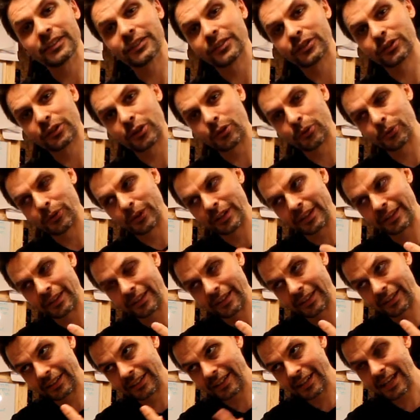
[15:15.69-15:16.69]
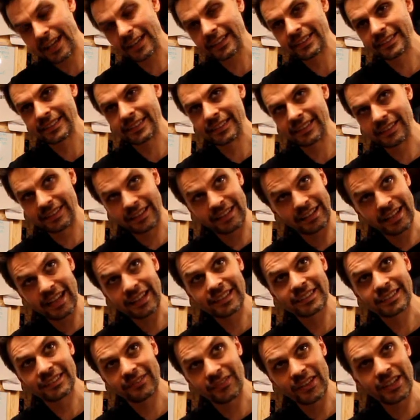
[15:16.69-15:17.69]
So in the next
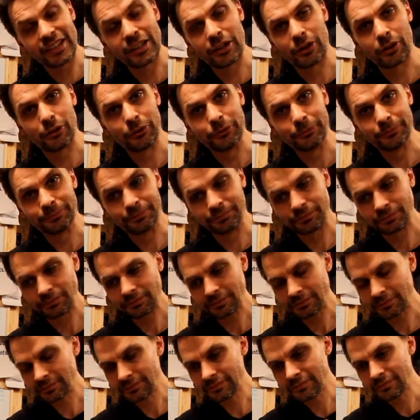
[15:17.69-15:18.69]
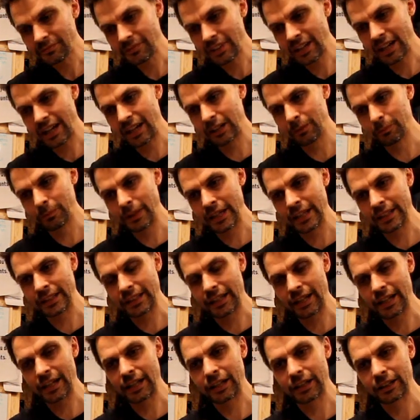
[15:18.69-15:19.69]
next video, I'll make
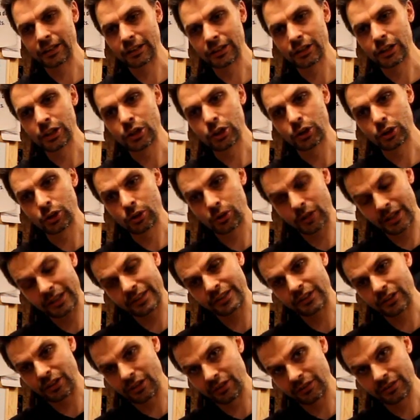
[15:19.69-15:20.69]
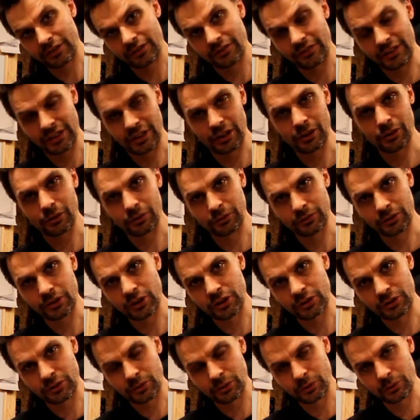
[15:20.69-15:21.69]
a questions video
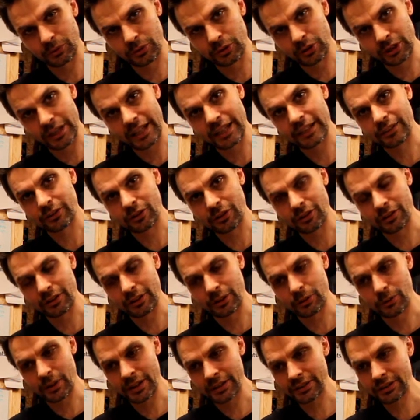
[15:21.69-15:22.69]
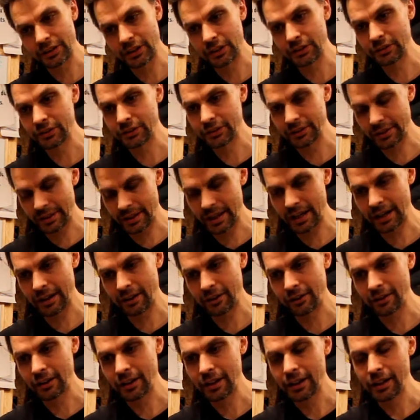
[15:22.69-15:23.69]
just to collect all the questions
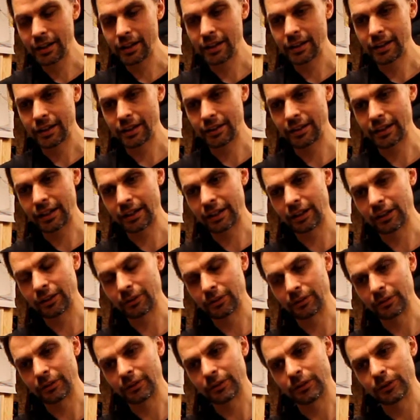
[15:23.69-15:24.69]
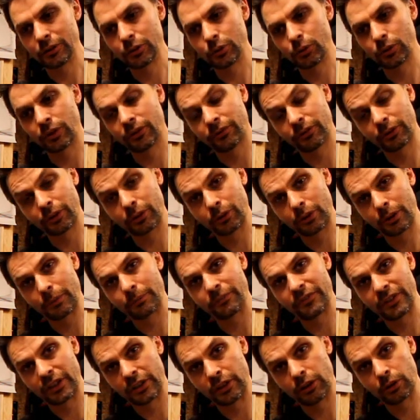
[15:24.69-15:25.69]
there, and then I'll do a
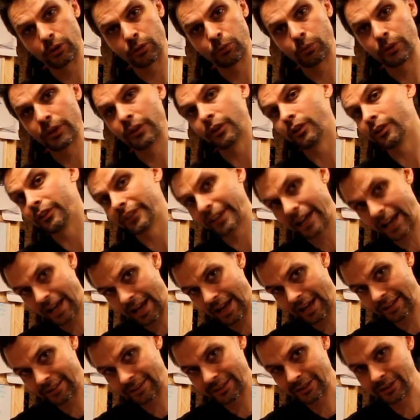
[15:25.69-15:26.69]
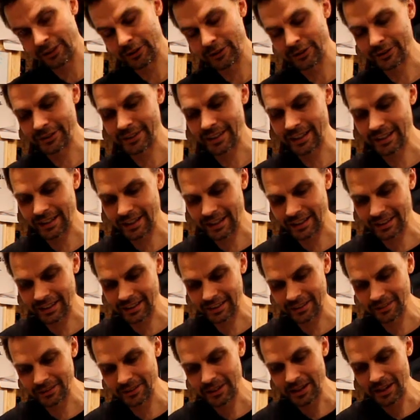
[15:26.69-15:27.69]
follow-up video with all the answers that I
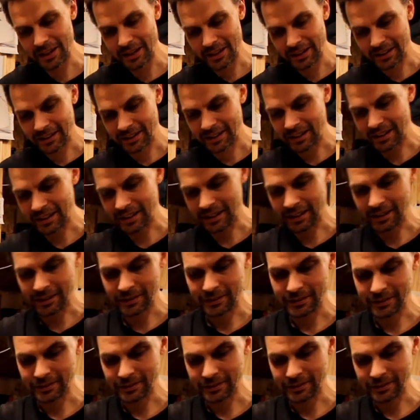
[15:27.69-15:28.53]
can uh,